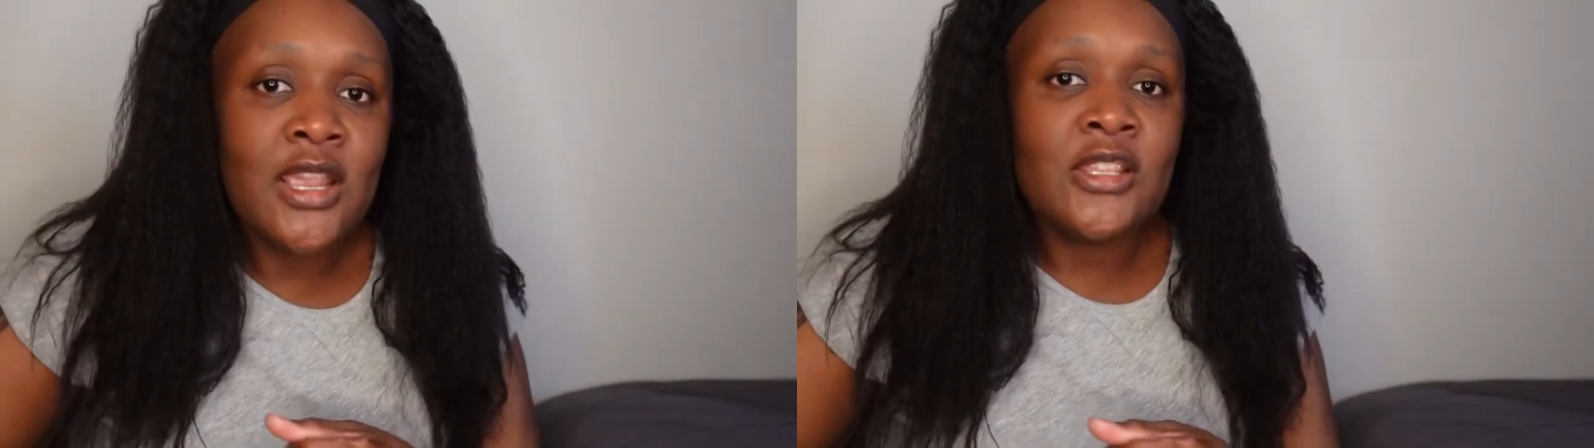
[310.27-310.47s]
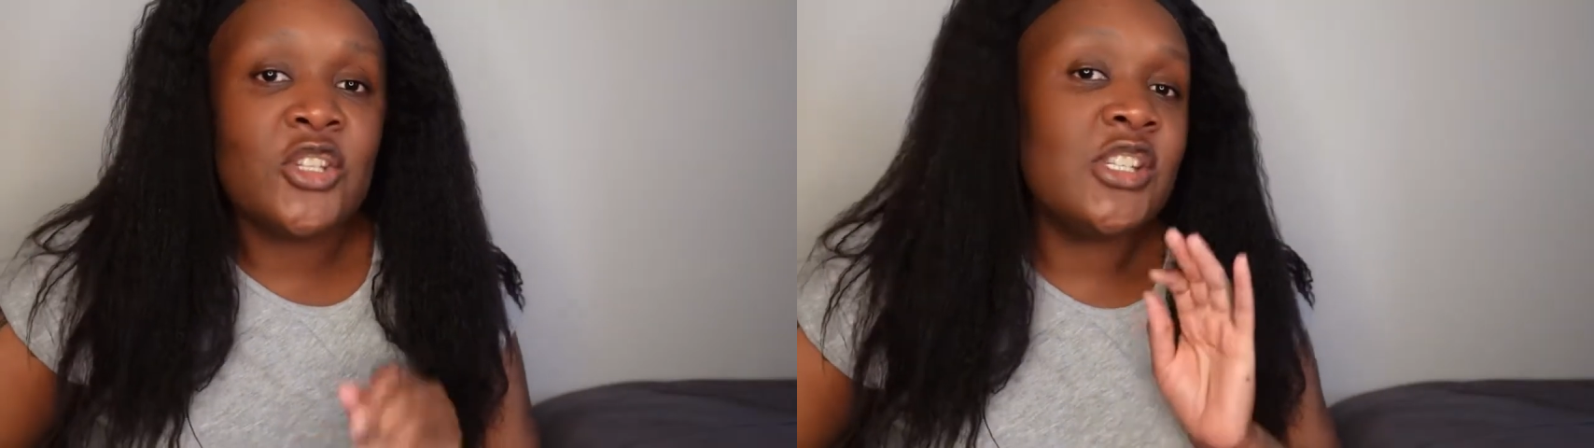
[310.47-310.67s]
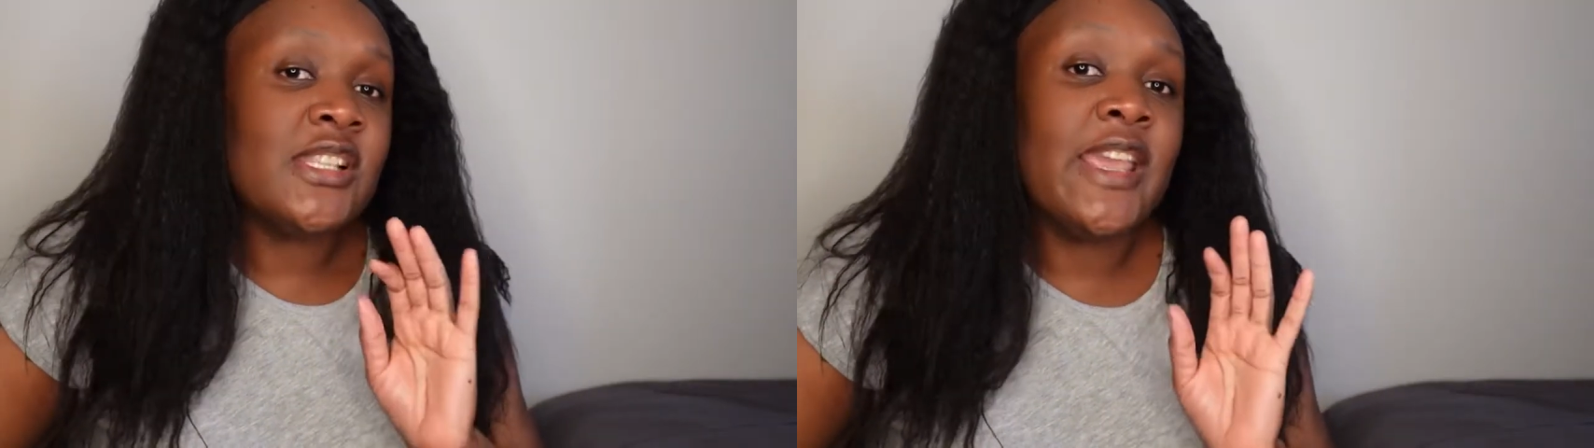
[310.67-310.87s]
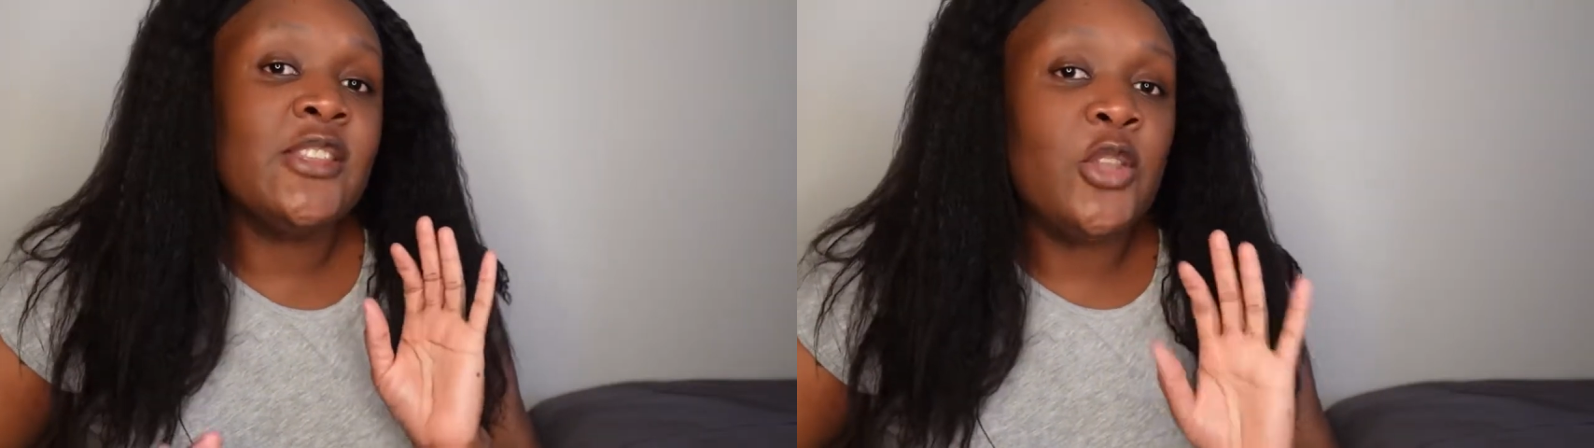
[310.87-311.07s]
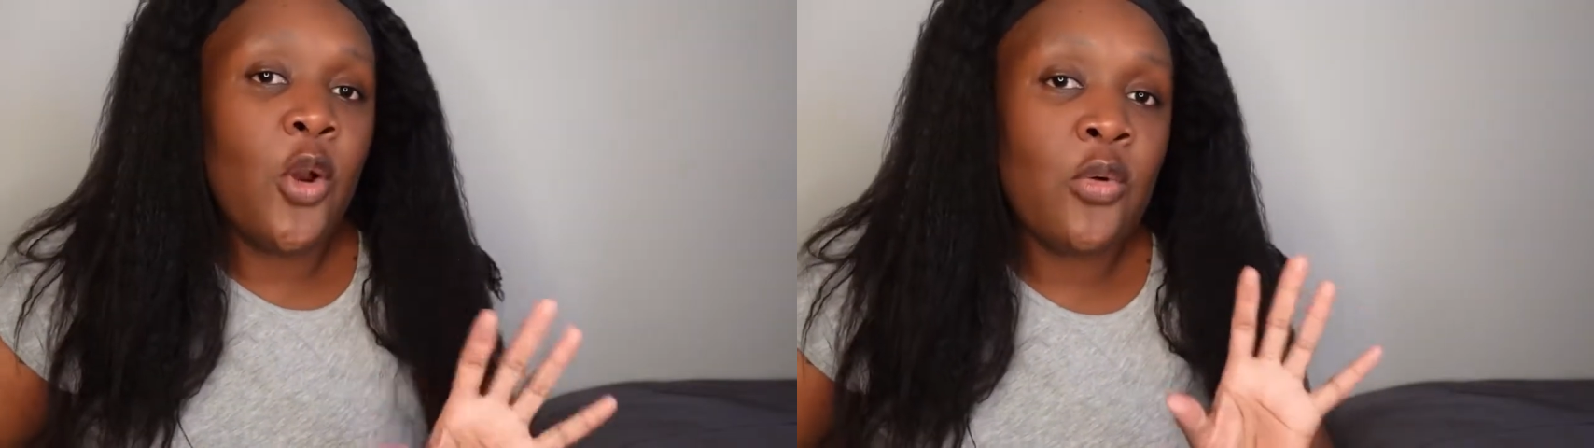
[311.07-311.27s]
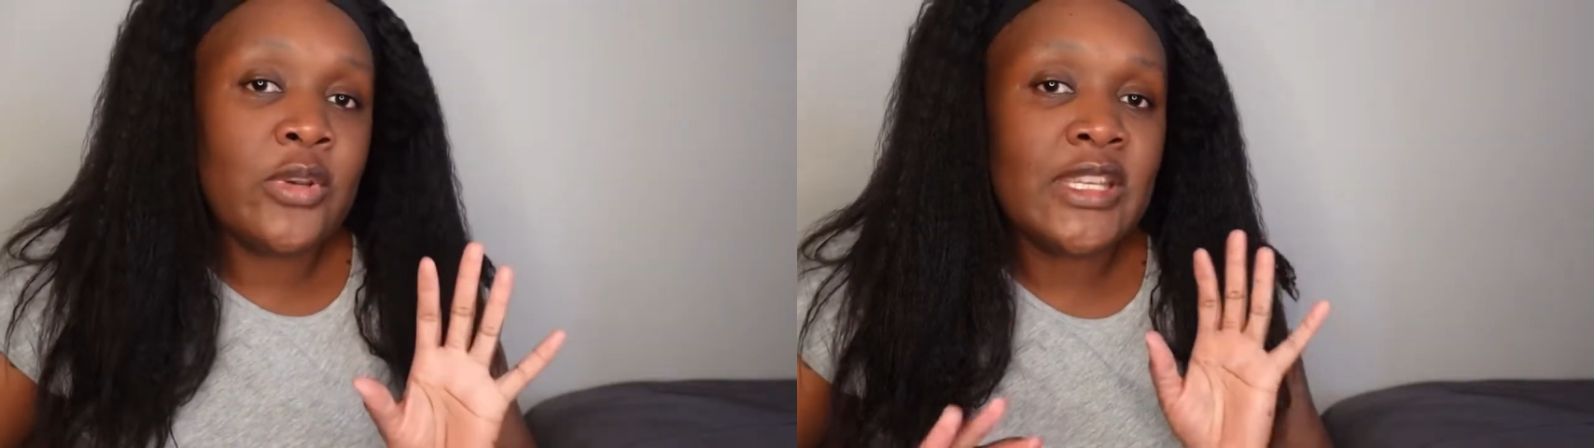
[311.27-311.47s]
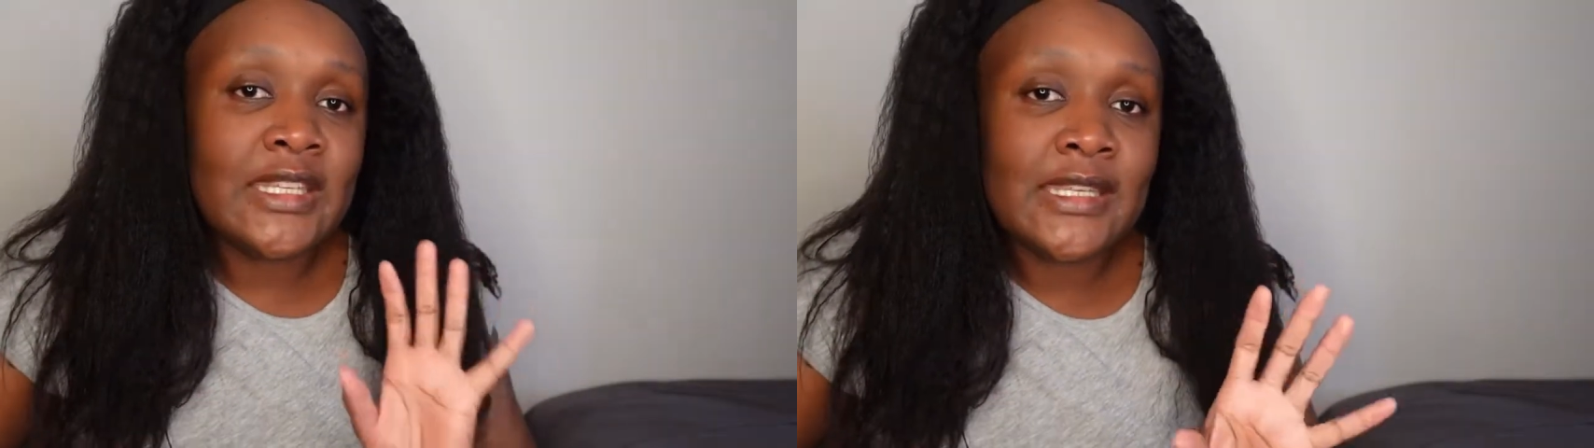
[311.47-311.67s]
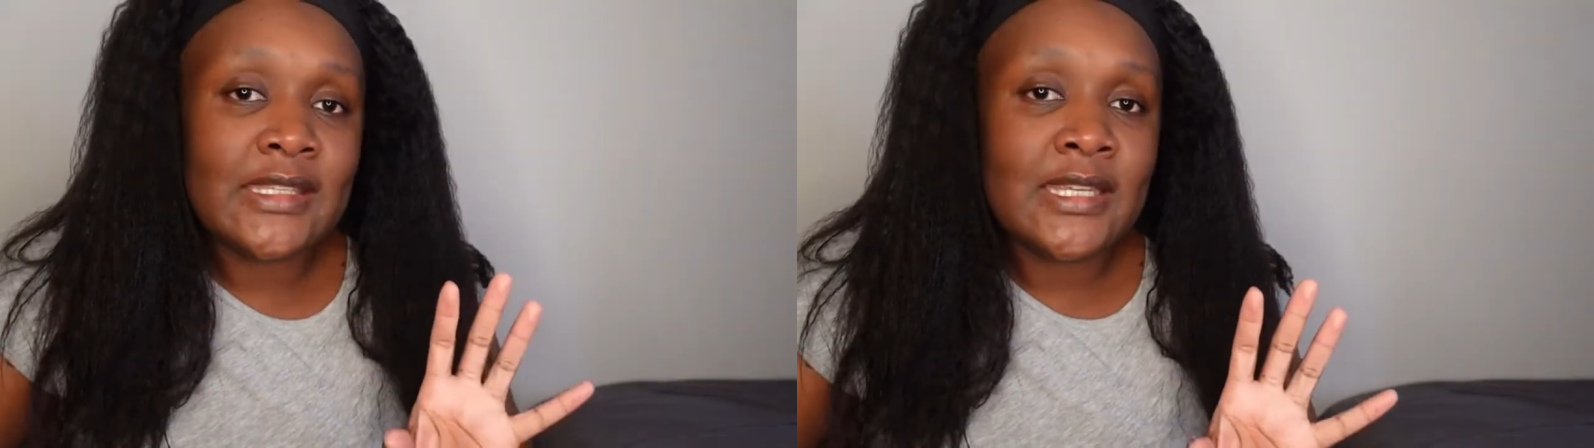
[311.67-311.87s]
so she's like don't
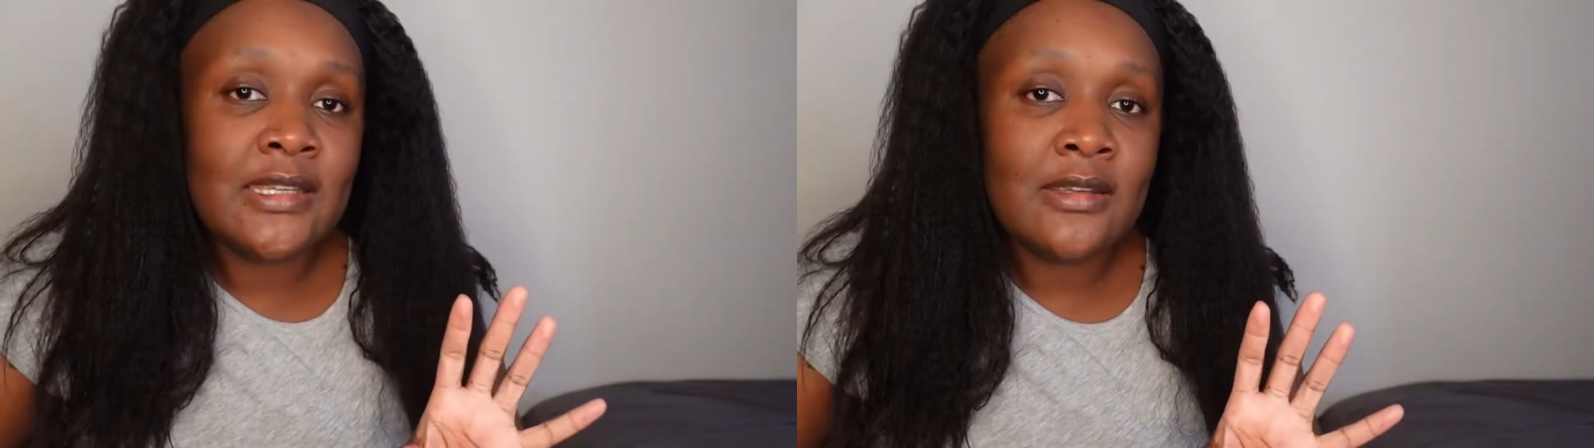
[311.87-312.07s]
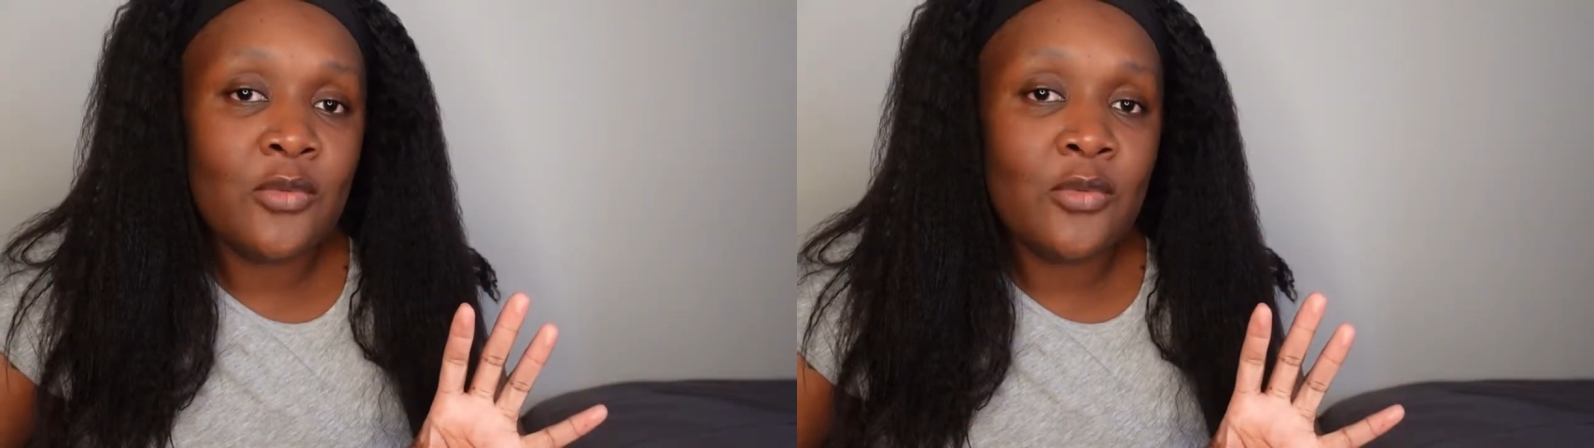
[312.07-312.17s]
eat